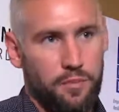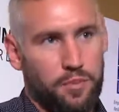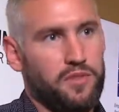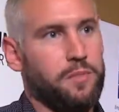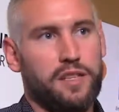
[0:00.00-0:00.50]

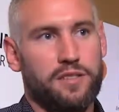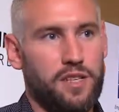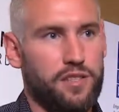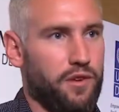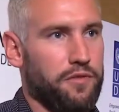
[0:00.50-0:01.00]

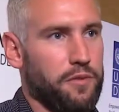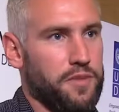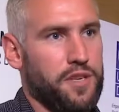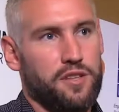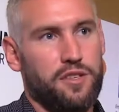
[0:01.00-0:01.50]
possibilities, right from
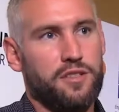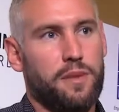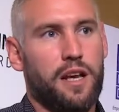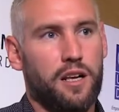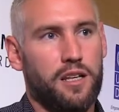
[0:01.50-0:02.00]
detection to
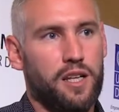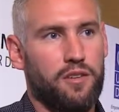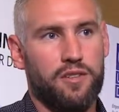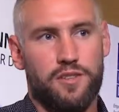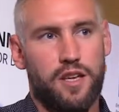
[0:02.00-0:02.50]
medical
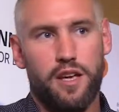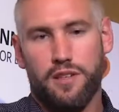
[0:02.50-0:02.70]
adherence